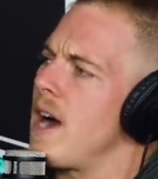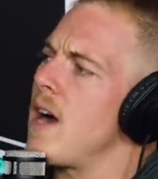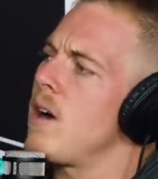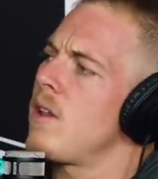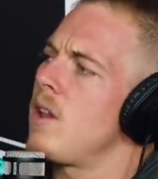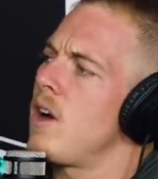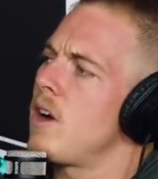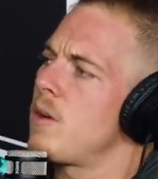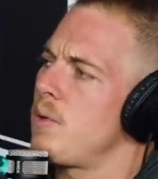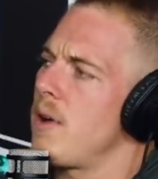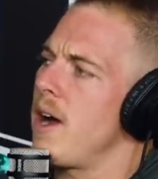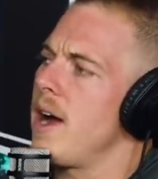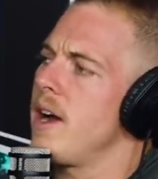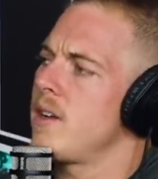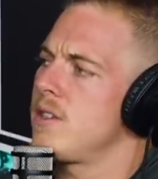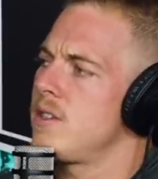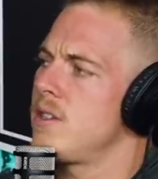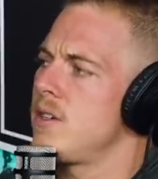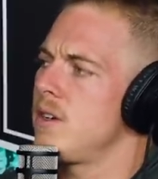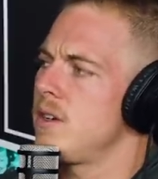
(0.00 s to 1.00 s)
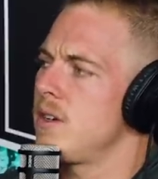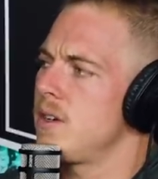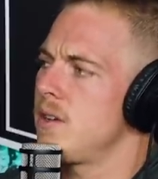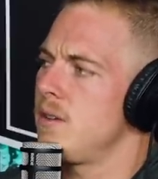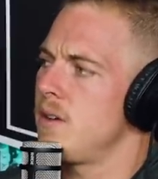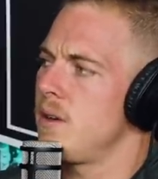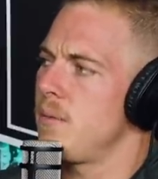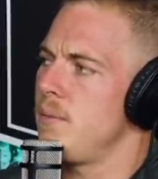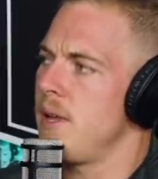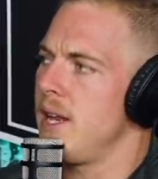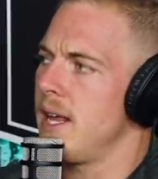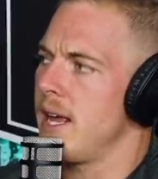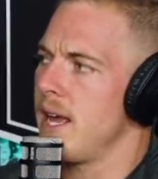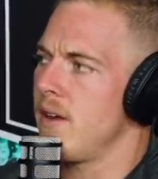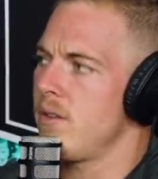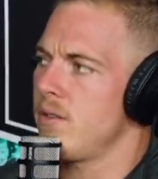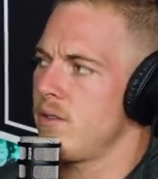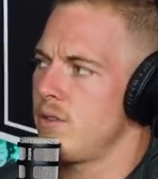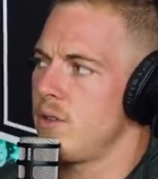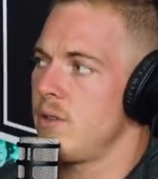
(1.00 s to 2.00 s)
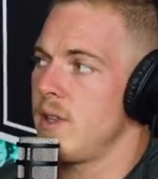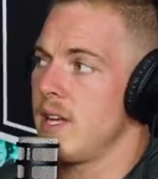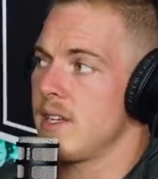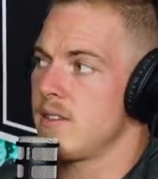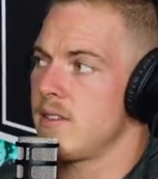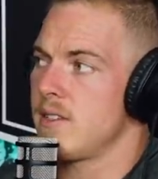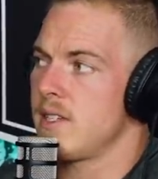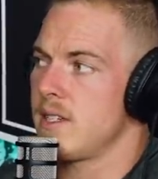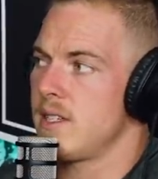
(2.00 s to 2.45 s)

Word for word: how long prior to competing at two thousand